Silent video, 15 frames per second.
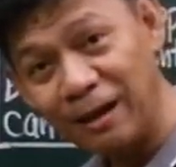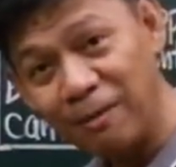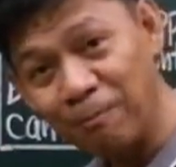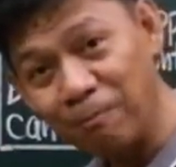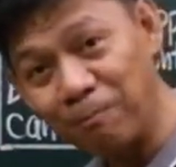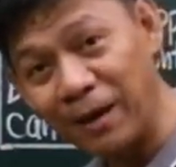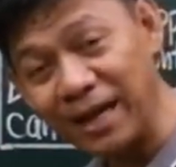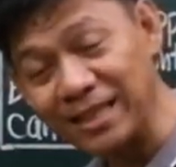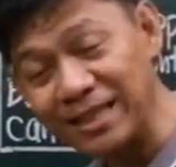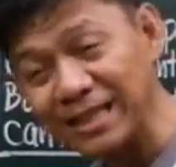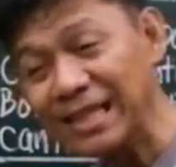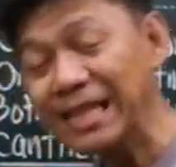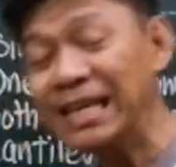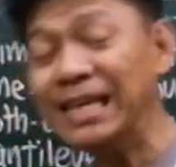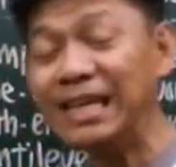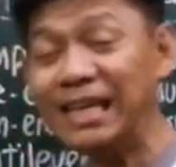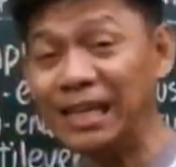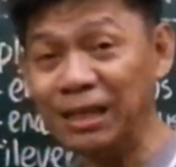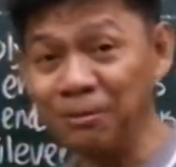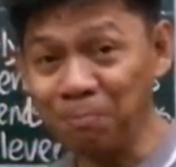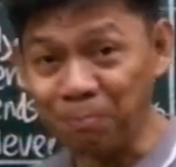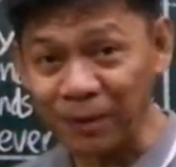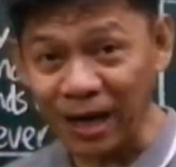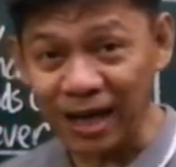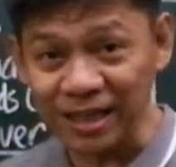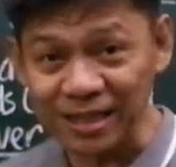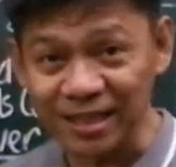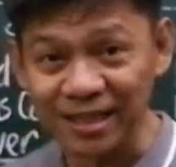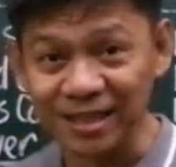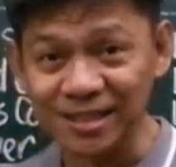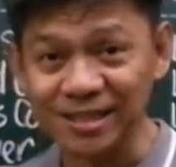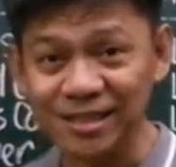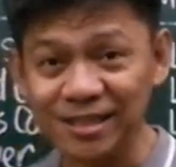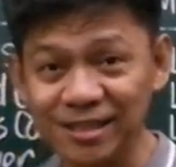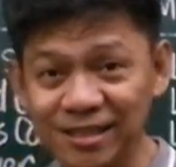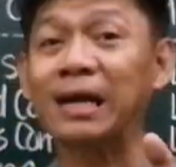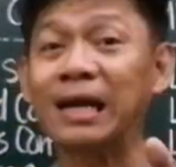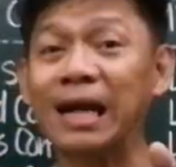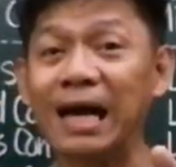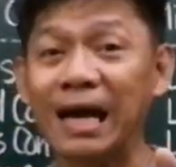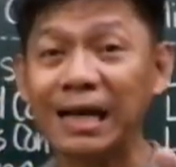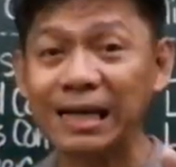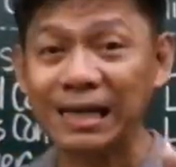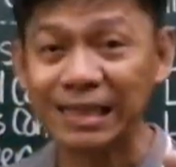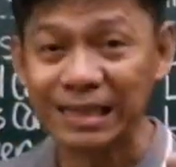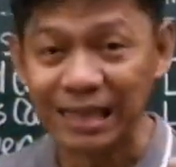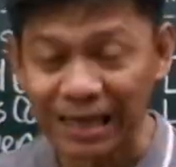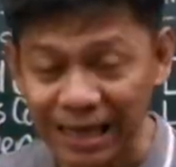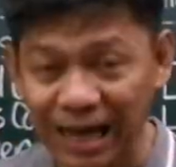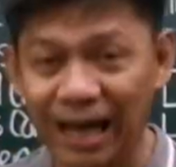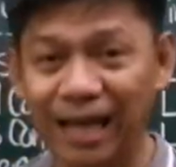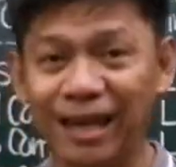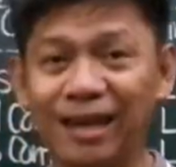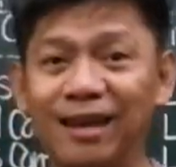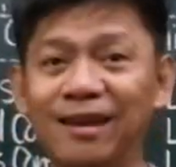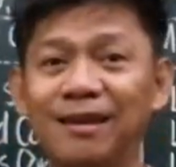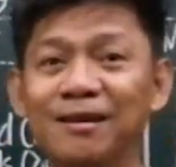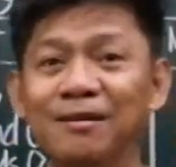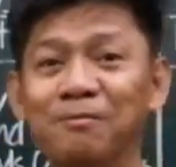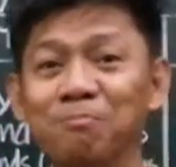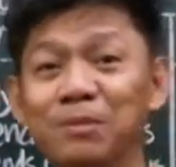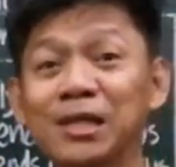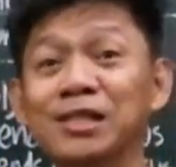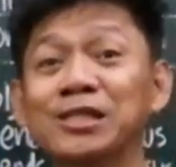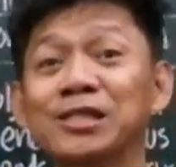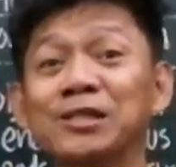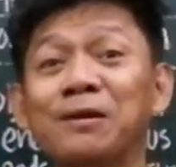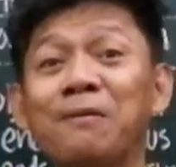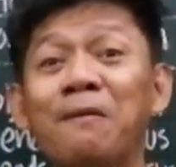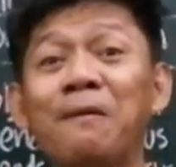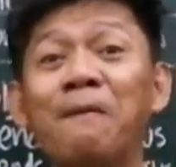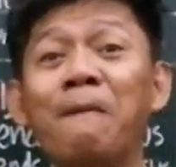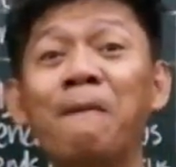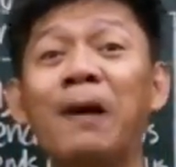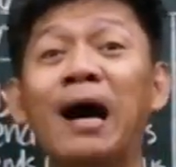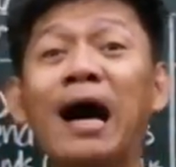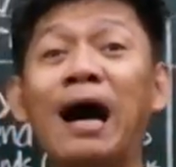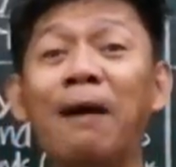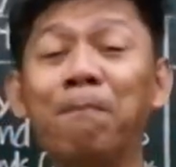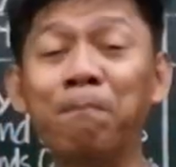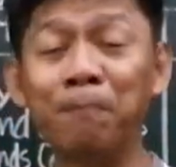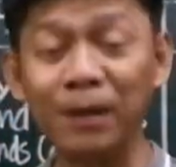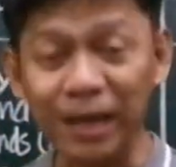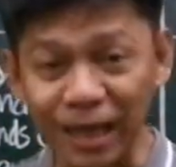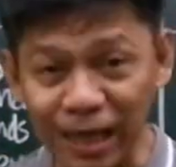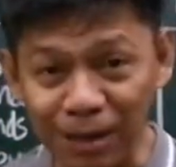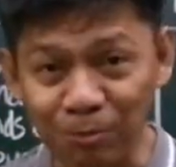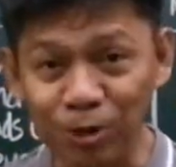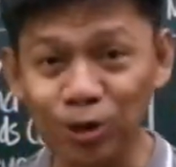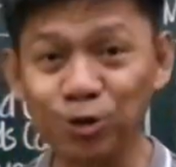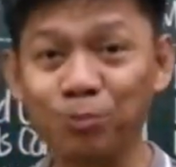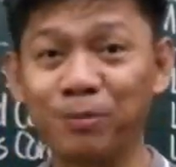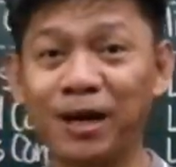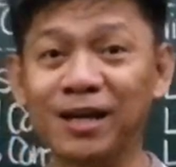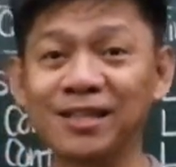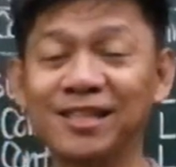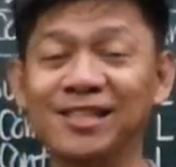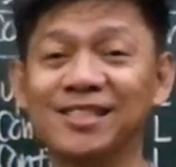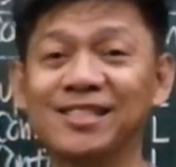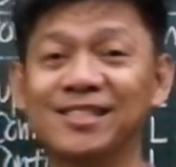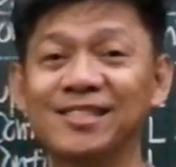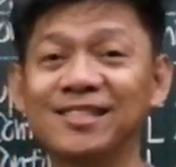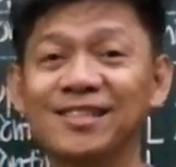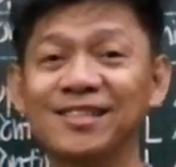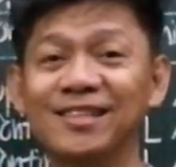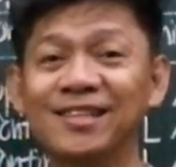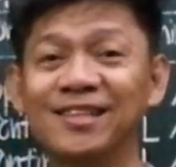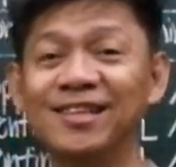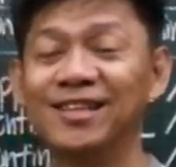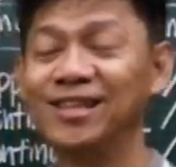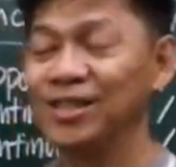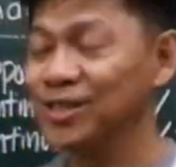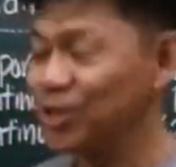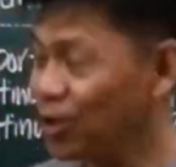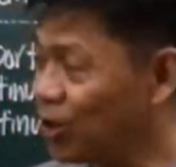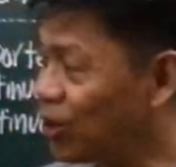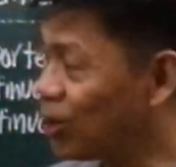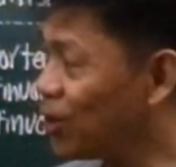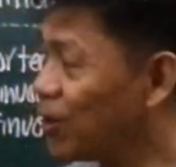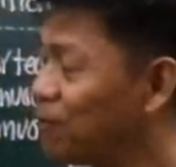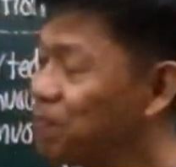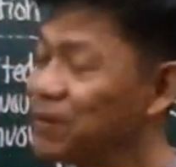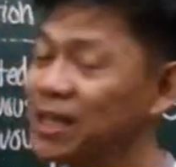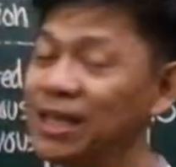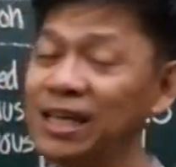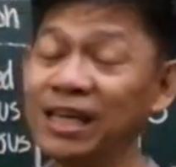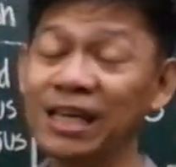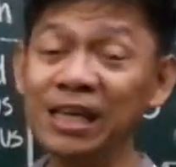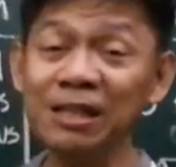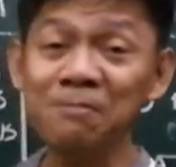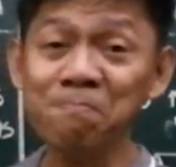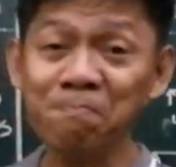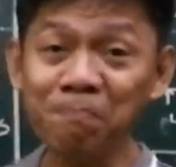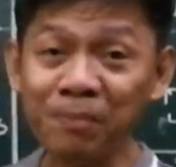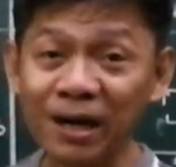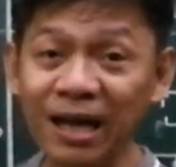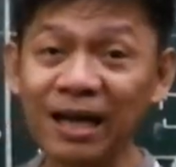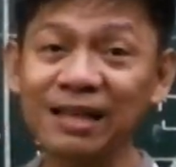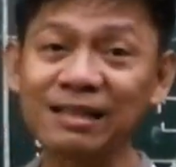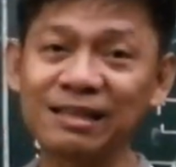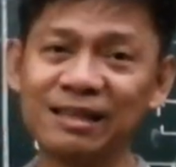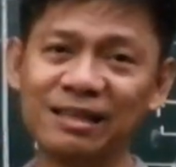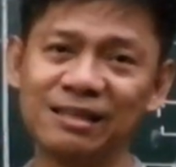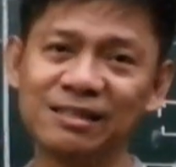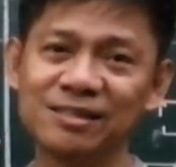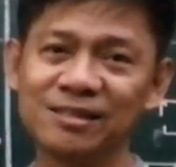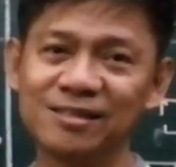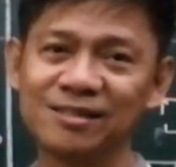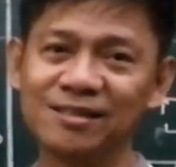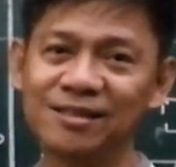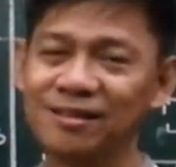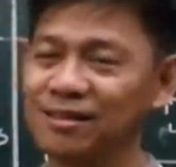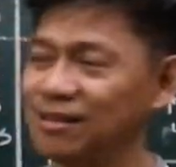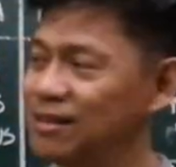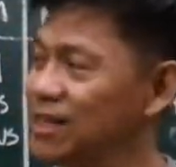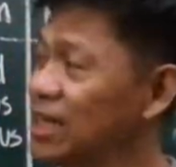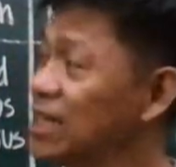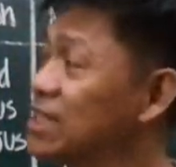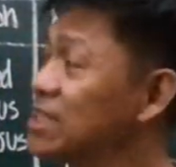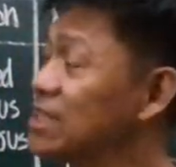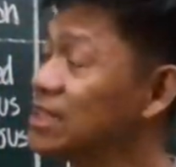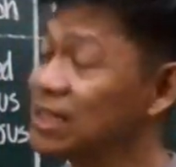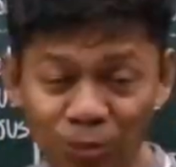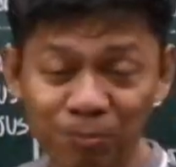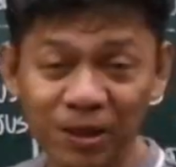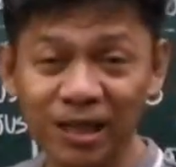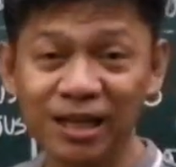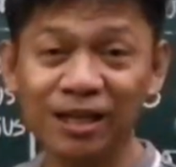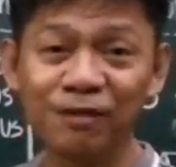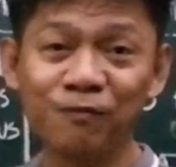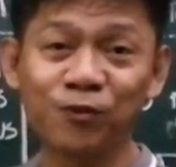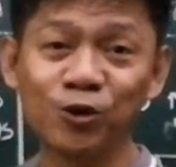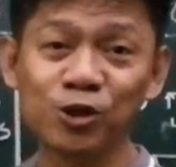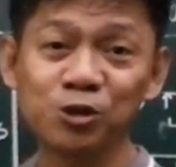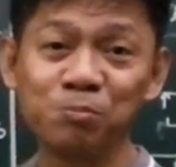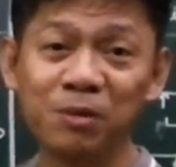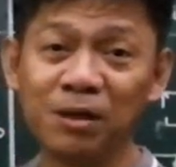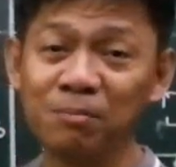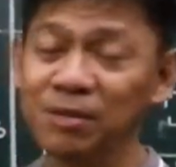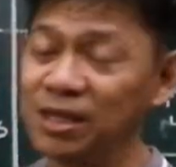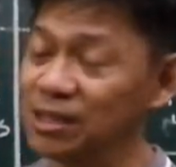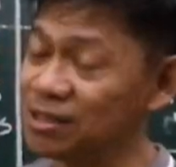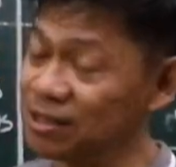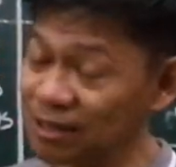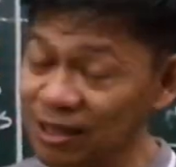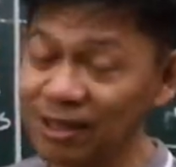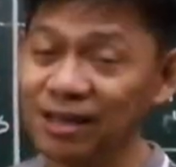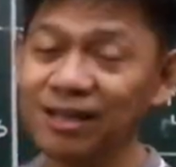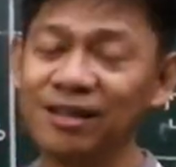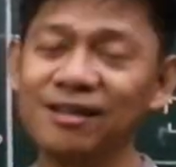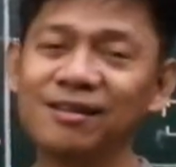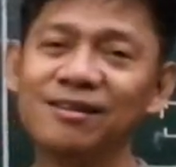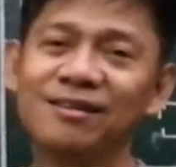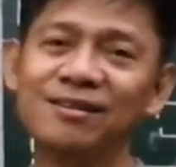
but in practice, the practical means applicable to practice. So, in practice, this doubly reinforced beam is really